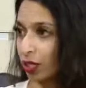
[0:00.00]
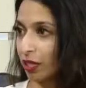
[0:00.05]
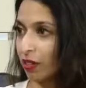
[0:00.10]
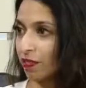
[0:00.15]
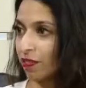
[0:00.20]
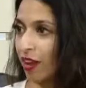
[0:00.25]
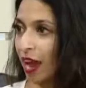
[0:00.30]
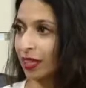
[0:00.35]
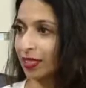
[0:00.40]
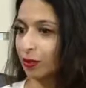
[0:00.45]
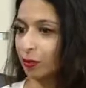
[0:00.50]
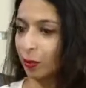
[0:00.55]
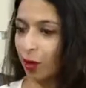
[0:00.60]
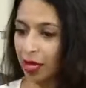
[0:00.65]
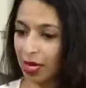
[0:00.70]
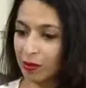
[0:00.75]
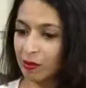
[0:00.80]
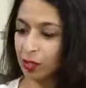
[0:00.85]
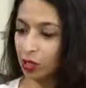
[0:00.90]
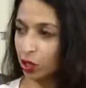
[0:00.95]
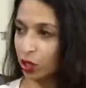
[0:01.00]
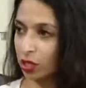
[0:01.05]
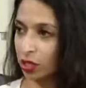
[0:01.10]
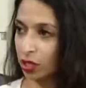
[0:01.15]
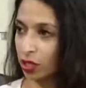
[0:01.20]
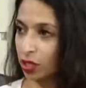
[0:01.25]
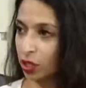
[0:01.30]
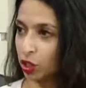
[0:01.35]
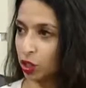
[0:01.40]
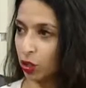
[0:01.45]
In fact, a brain imaging
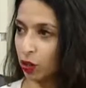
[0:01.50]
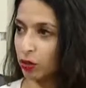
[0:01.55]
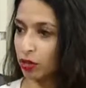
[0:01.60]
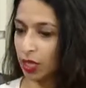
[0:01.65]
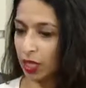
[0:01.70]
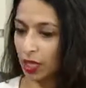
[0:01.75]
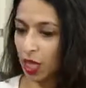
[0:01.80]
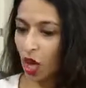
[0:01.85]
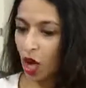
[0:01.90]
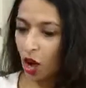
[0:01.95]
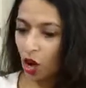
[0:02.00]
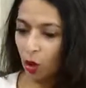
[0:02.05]
study shows that